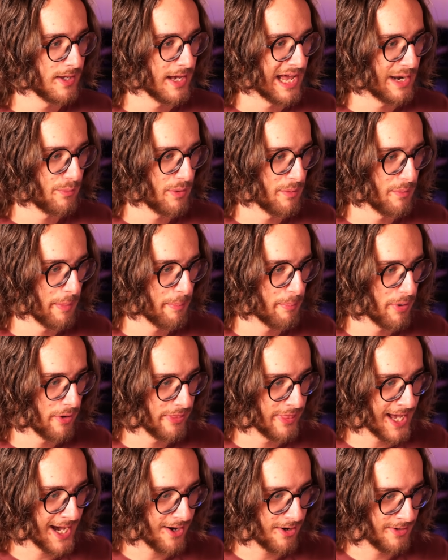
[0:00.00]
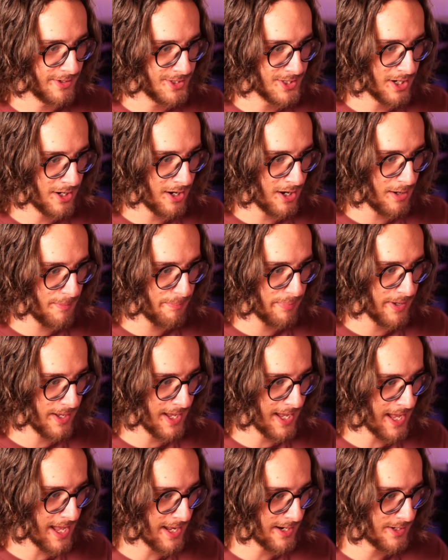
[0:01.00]
And when we put that on top
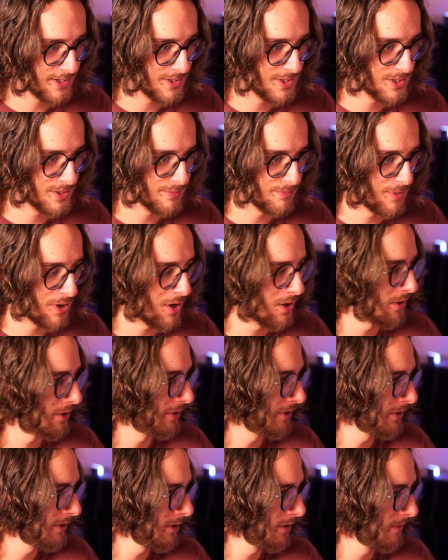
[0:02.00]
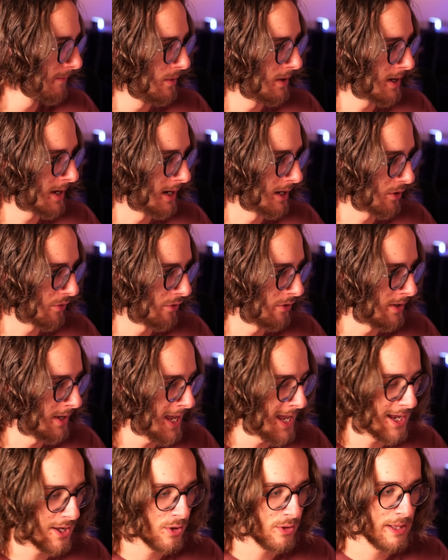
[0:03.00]
and smaller, we can
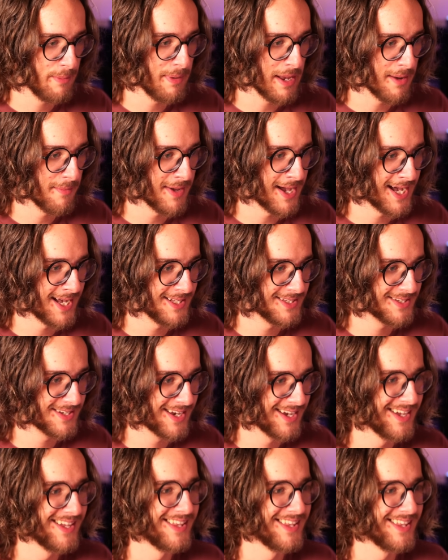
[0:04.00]
create clipping mask.